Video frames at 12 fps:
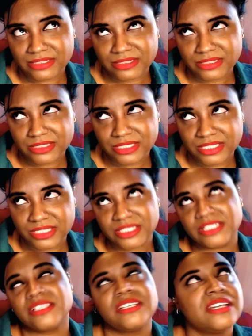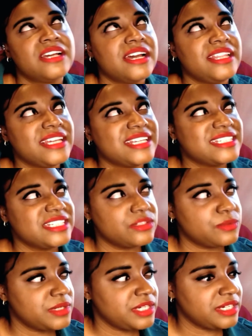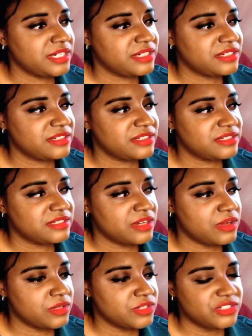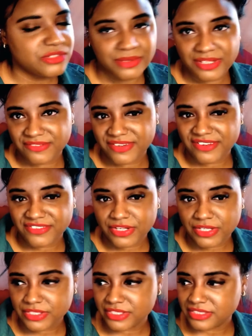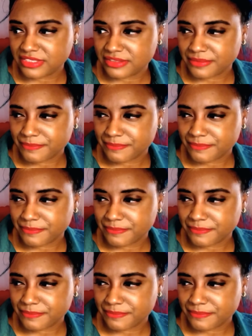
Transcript: I think it's like $20, $25.